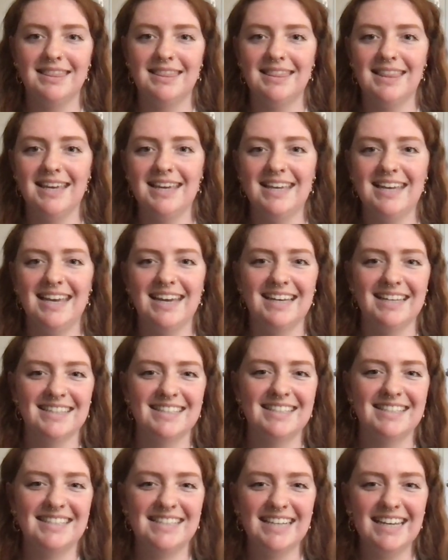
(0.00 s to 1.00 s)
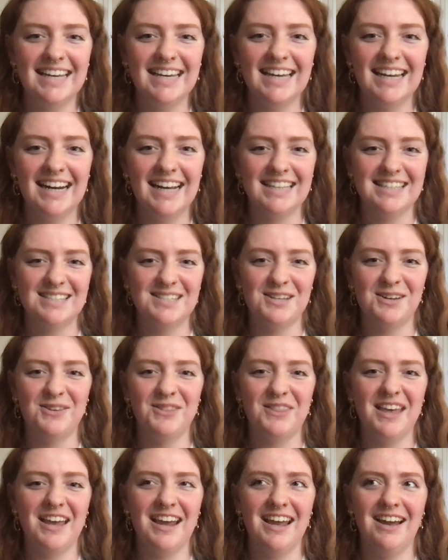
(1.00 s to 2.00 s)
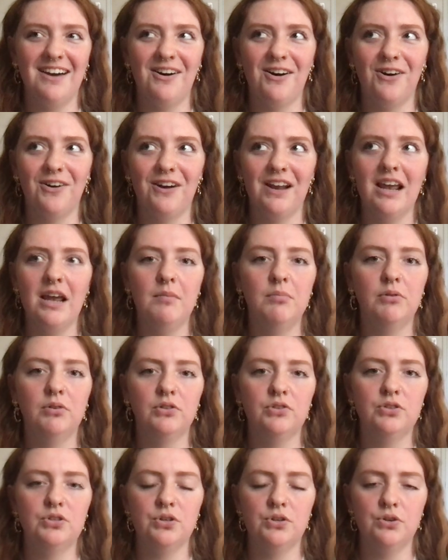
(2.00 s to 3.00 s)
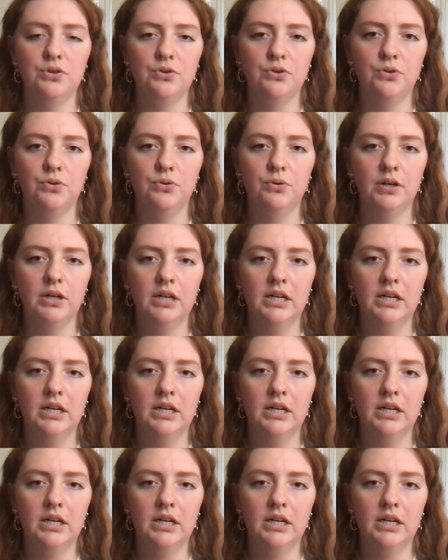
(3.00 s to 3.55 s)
they can't see it, and so they aren't able to